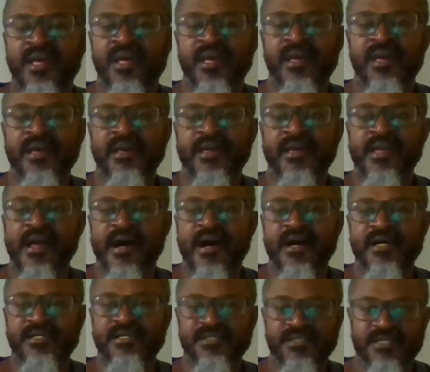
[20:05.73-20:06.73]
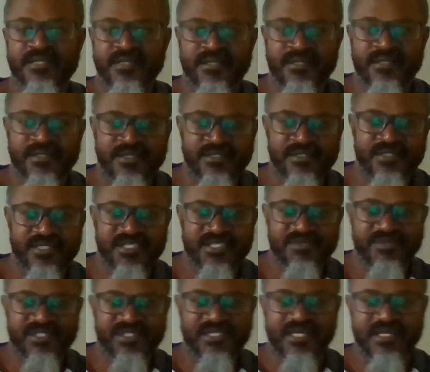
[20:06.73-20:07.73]
Hey guys, this is
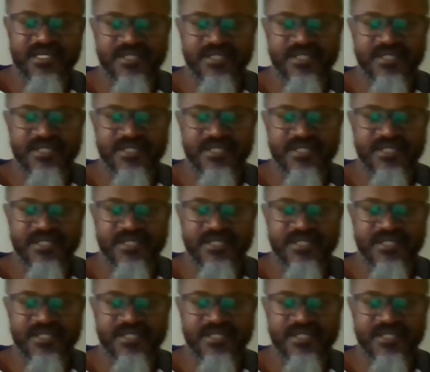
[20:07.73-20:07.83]
Mr.